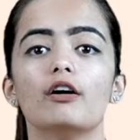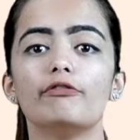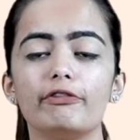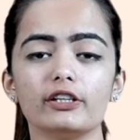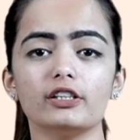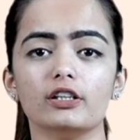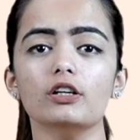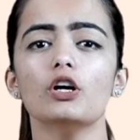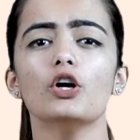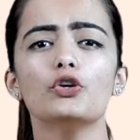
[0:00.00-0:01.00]
Further,
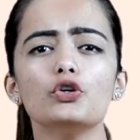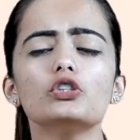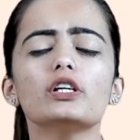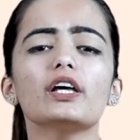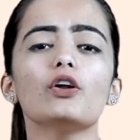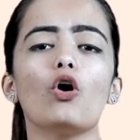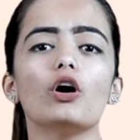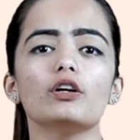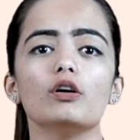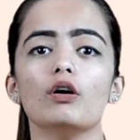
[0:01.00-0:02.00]
user can
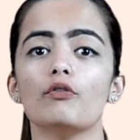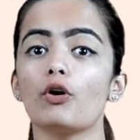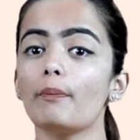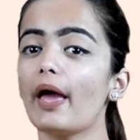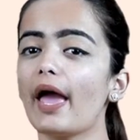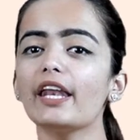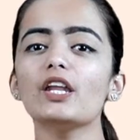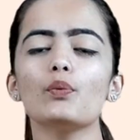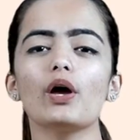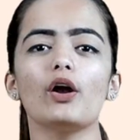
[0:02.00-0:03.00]
order from
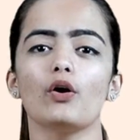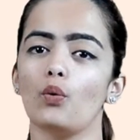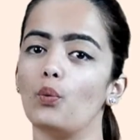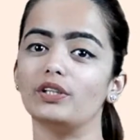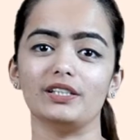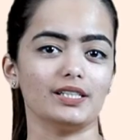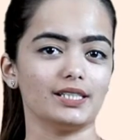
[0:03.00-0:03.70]
anywhere within the